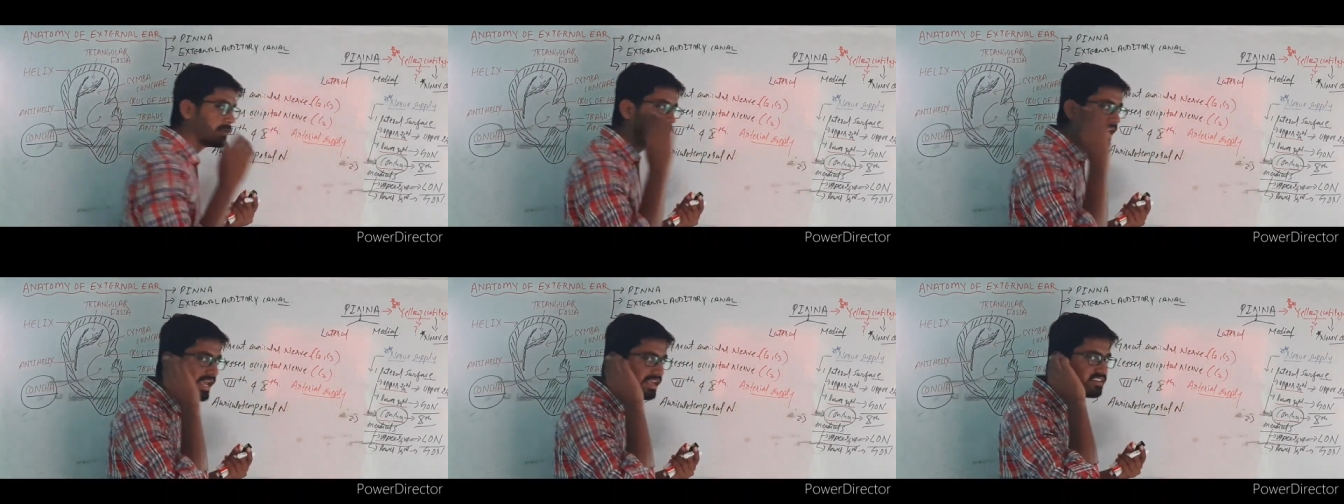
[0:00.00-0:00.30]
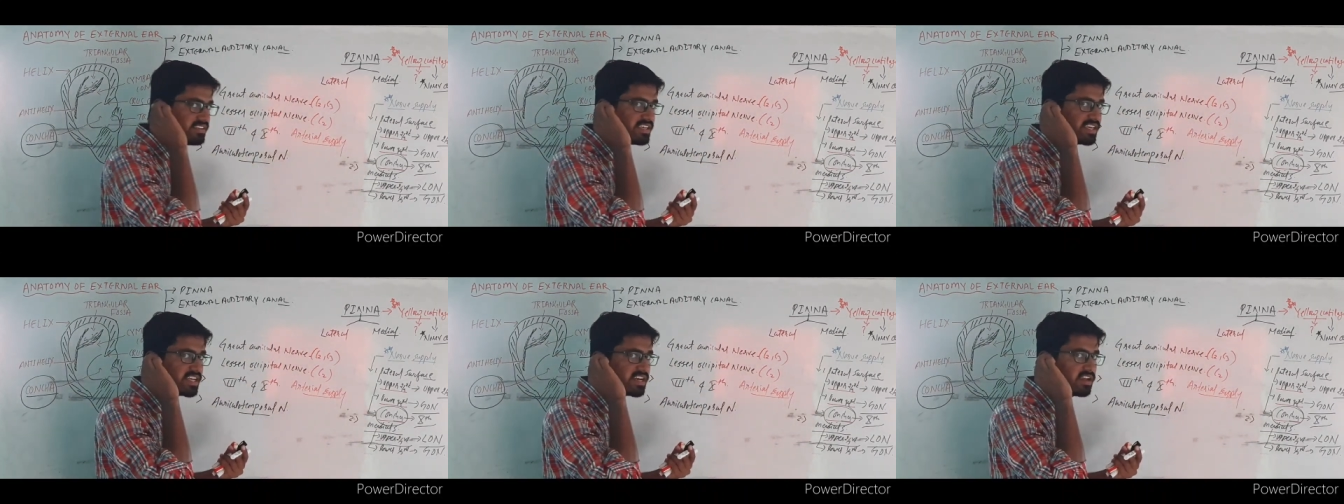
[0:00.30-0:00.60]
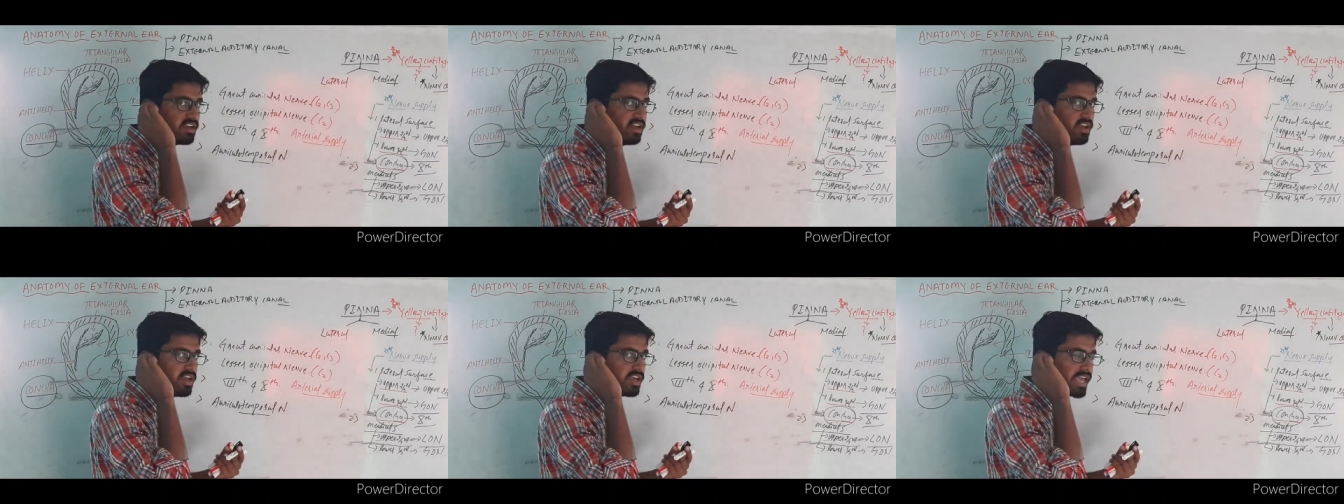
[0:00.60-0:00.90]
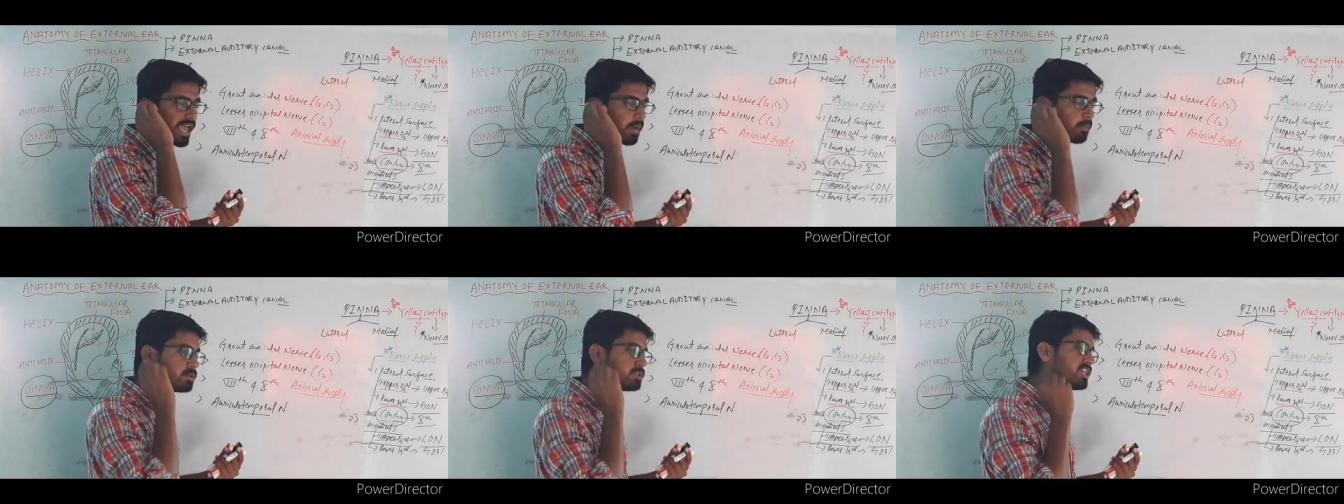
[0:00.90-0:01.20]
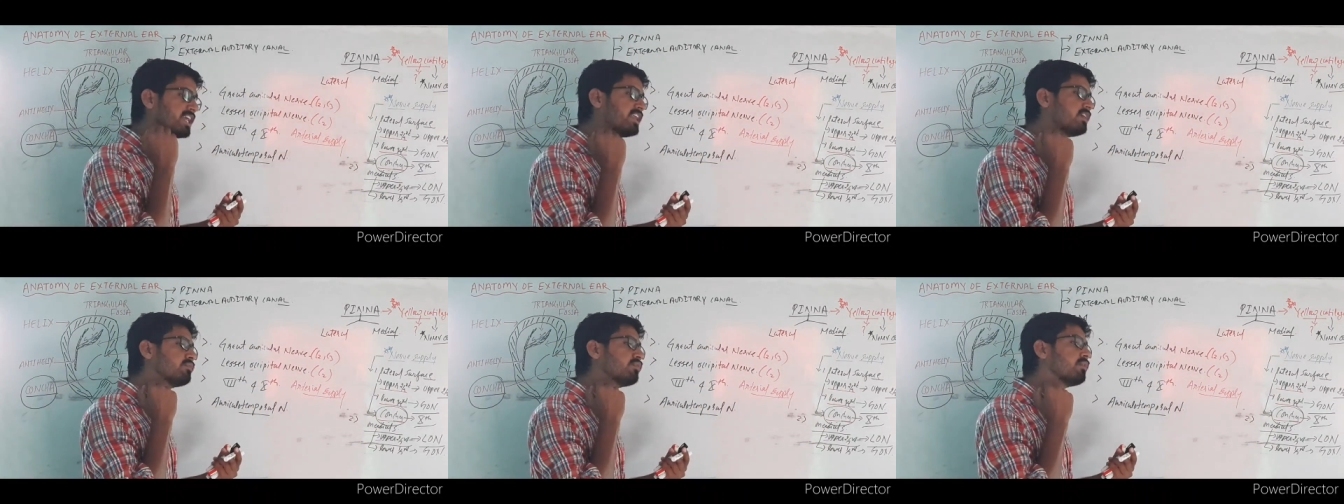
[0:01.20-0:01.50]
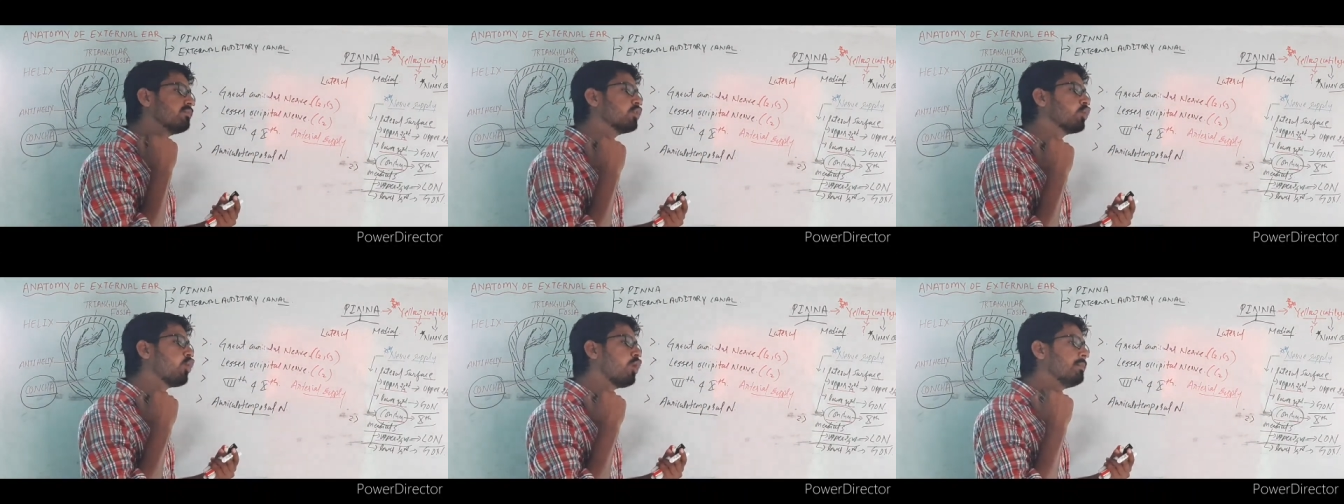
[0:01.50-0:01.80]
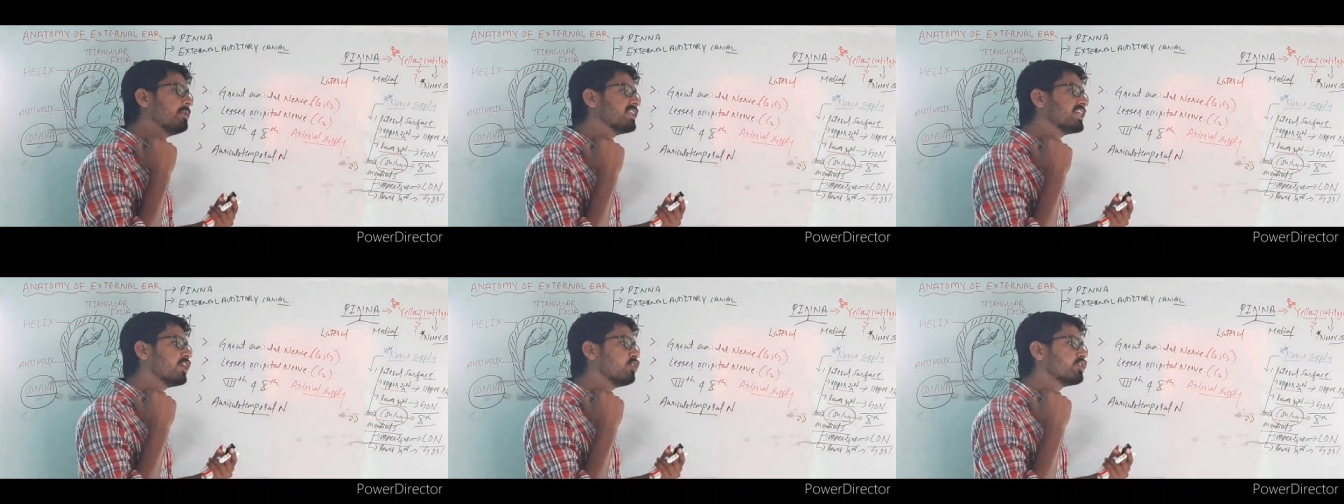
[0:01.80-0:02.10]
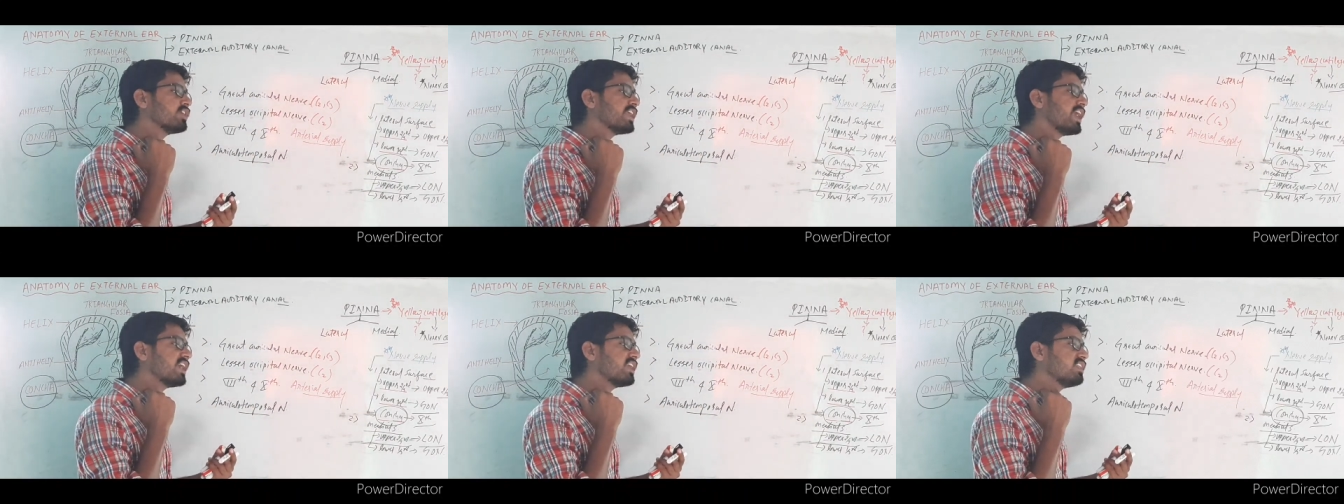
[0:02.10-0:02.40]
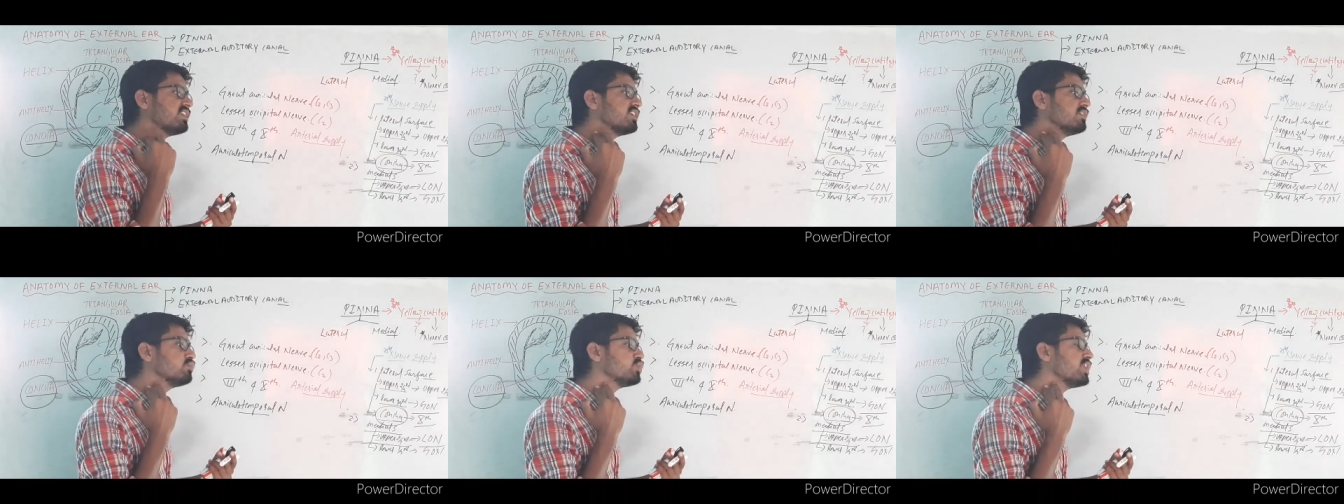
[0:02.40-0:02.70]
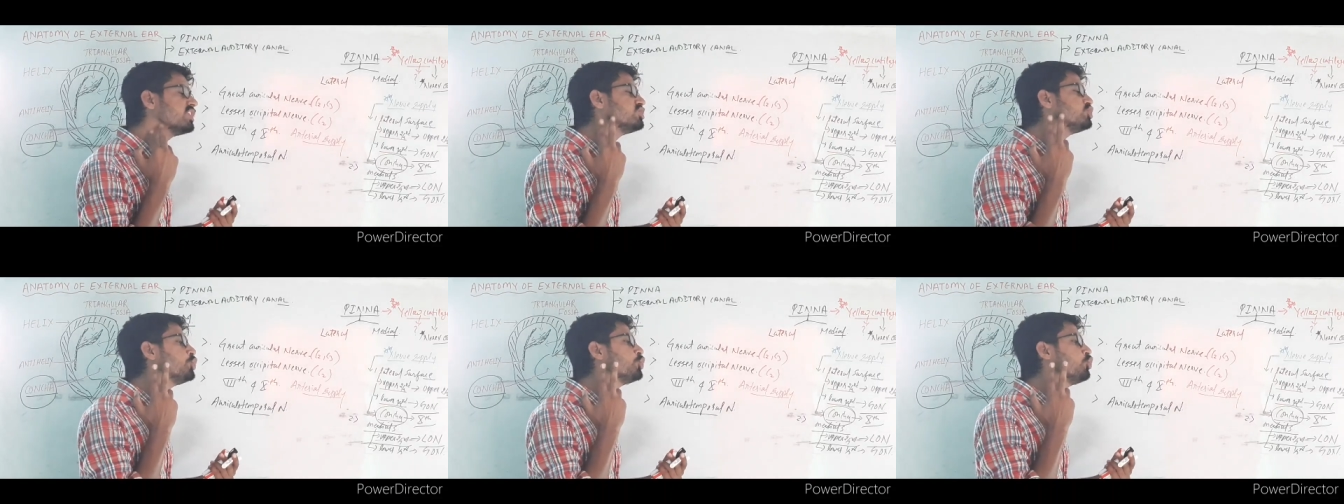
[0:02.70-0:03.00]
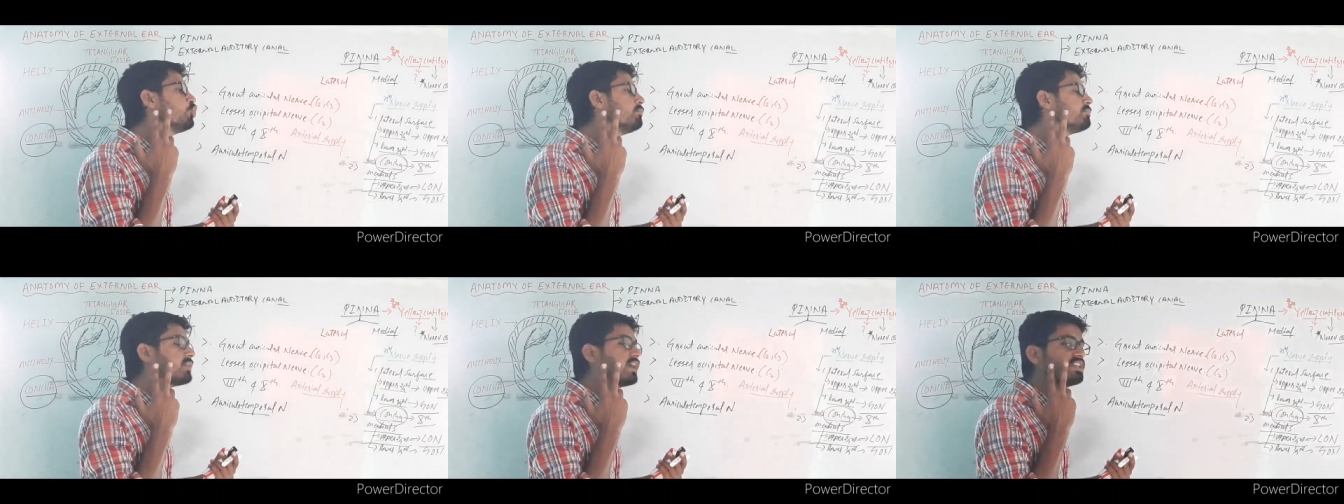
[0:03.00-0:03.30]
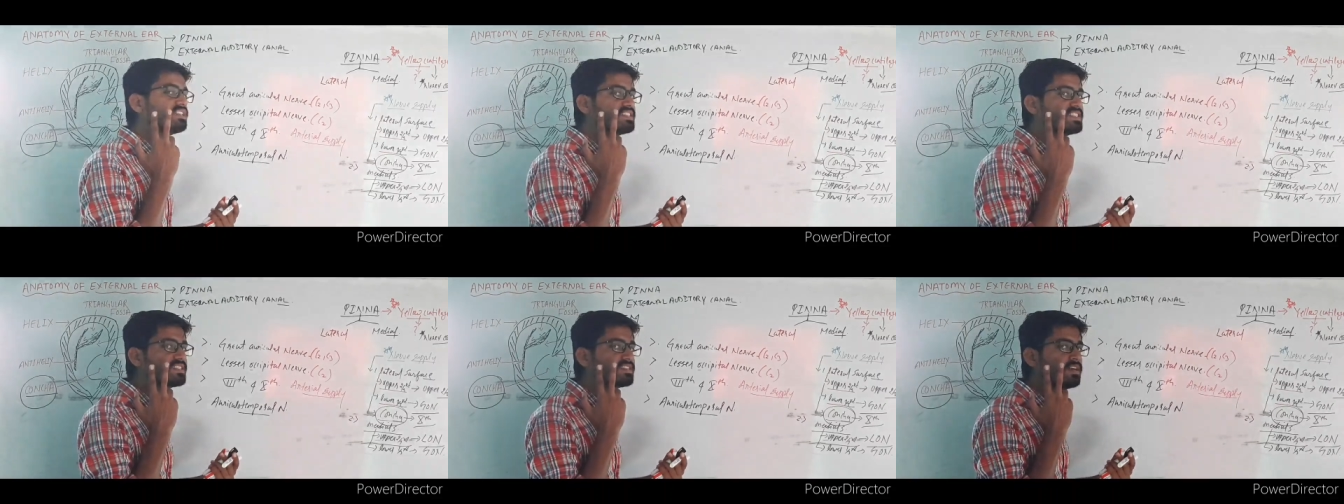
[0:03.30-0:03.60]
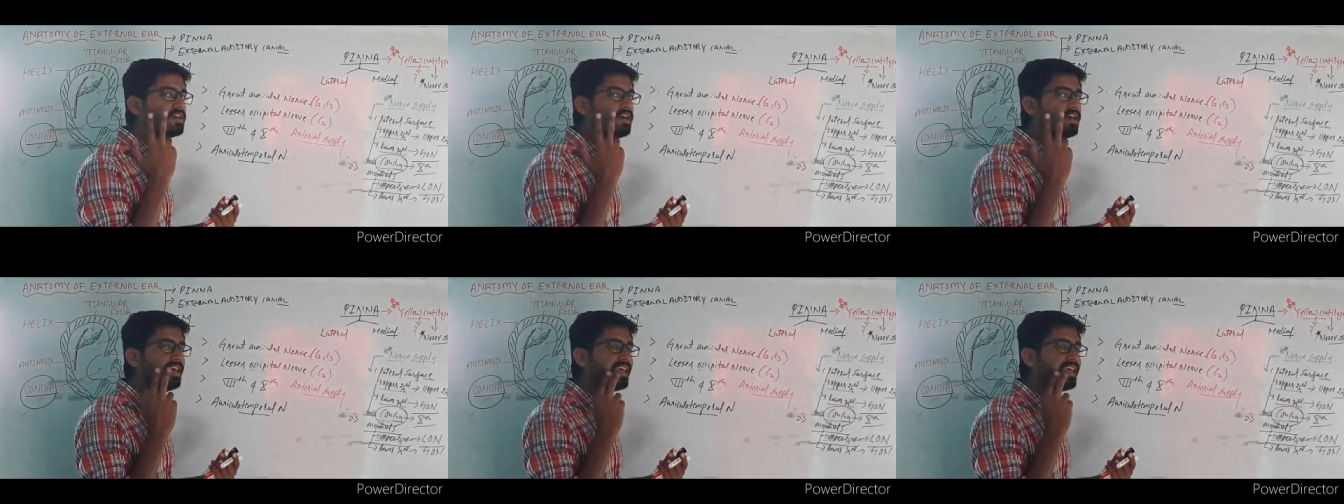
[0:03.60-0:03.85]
pinna is here. I am starting from the common carotid artery, give rise to two branches: